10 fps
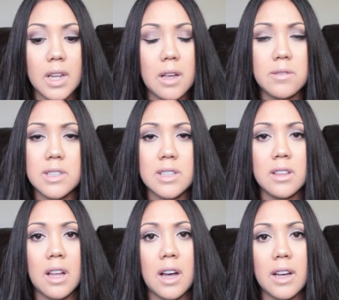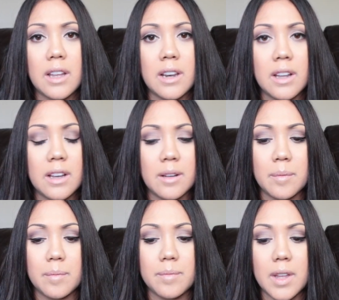it was just a lot. And
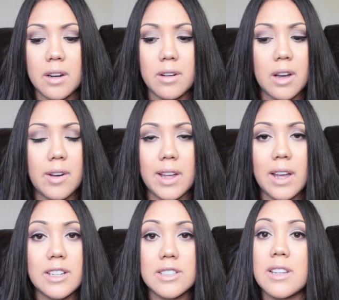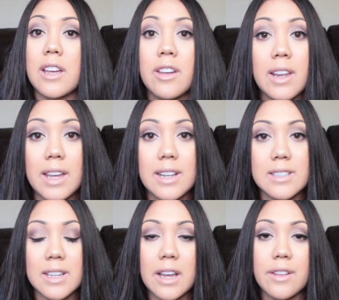um, I don't know, I, I just, I couldn't get
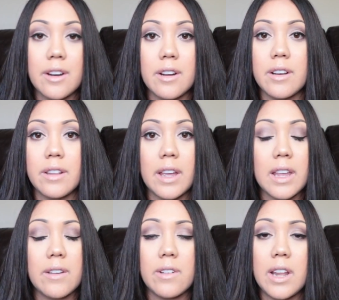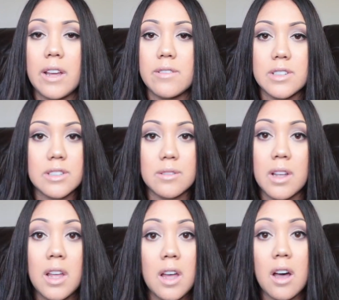it together. And like every day was just
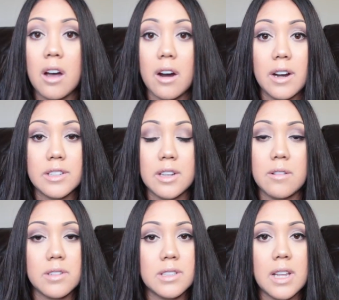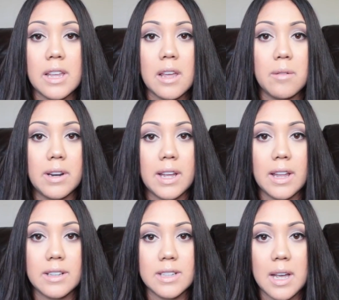hard. So I was just taking it one day
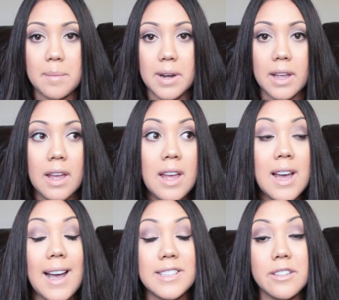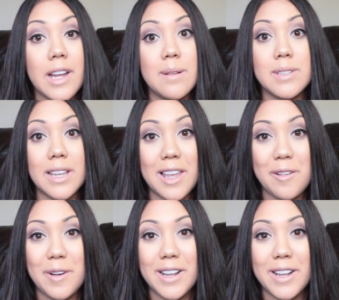at a time. And I, I still am taking it